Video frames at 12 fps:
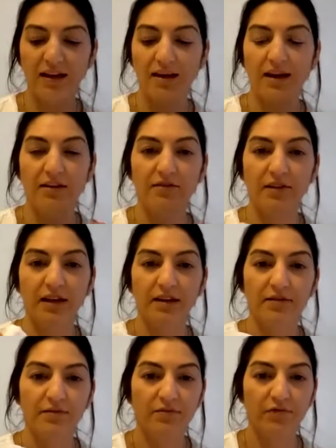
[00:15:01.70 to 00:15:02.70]
and kind of like
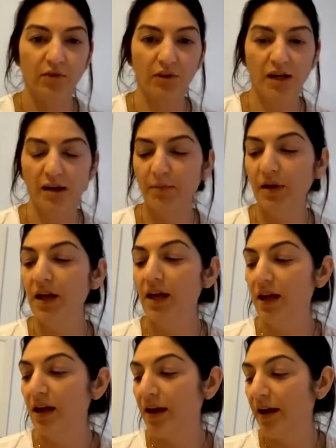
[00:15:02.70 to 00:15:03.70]
fold up.
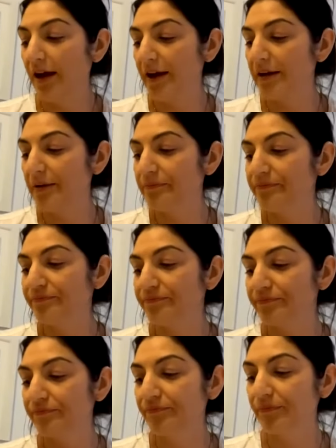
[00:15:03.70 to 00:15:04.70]
Um,
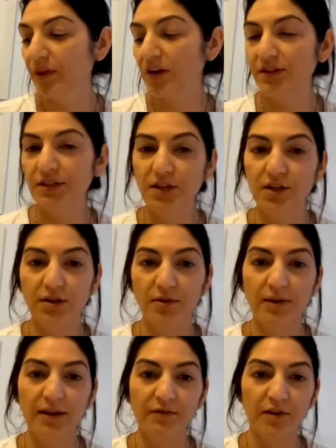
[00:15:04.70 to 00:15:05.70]

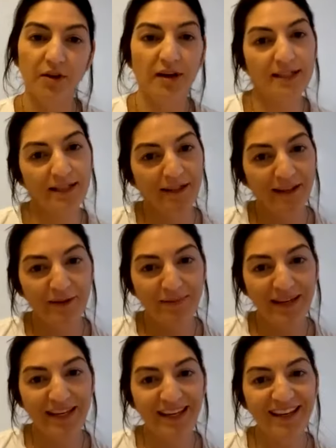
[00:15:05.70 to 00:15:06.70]
also, if you're crazy like
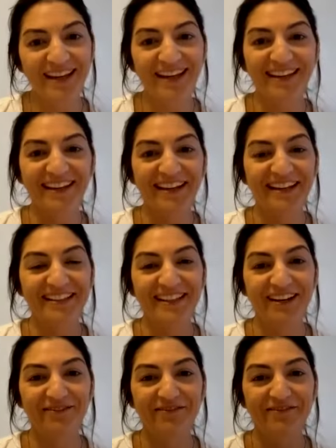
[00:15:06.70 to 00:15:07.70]
me, and like I said,
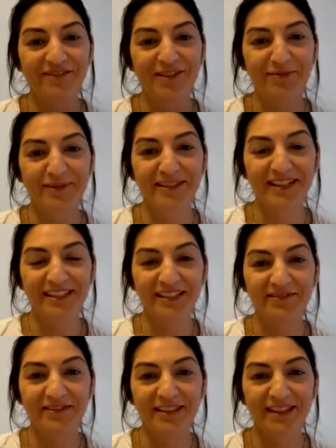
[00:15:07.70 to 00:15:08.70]
have super
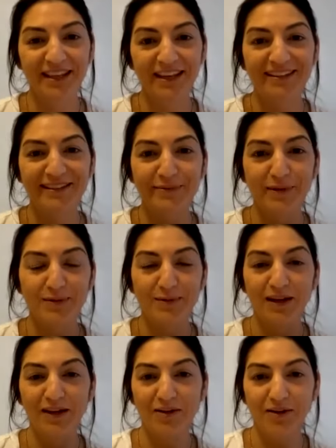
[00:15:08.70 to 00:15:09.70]
sensitive skin, sometimes
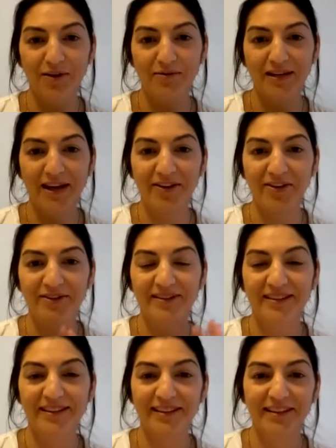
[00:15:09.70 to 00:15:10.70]
when I go to
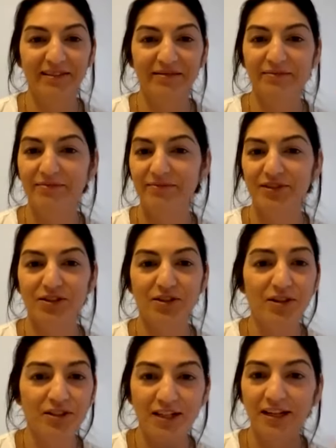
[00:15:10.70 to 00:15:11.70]
hotels, the
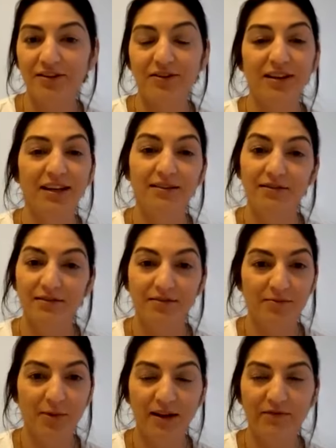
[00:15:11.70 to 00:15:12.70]
detergent or like
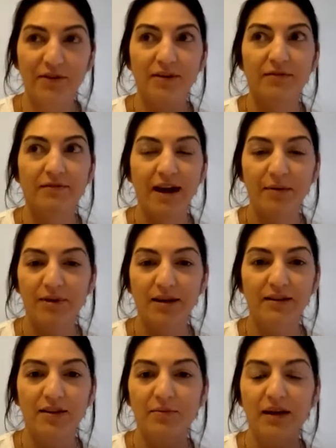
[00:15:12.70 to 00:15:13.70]
whatever
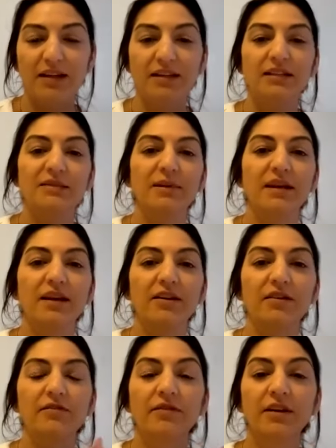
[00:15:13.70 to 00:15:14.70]
fabric their bedding is made out
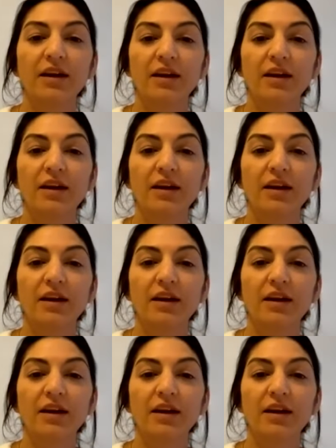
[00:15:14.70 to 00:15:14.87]
of